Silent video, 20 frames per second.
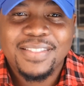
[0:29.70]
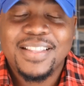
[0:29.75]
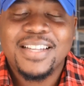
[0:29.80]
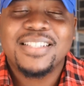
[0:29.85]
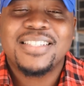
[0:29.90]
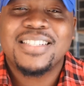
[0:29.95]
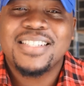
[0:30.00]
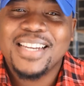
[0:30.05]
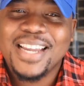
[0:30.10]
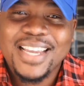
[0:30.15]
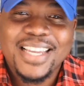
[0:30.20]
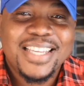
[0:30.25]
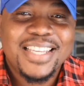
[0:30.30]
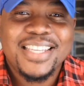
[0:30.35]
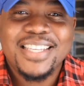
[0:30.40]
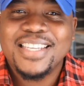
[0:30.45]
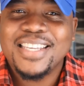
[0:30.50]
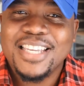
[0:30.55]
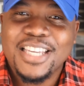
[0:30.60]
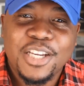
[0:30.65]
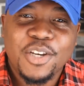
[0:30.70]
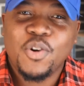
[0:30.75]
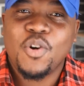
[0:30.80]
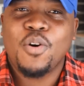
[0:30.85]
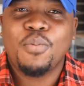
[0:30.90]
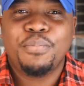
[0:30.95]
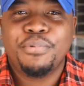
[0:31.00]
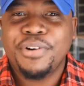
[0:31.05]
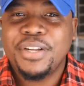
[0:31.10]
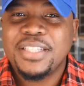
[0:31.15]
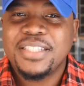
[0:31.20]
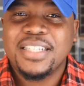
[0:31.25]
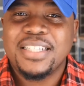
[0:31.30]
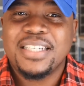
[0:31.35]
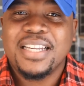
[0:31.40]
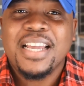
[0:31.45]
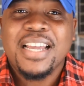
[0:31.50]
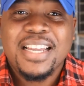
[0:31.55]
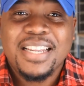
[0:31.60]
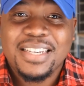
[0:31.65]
That's Nike Incorporated.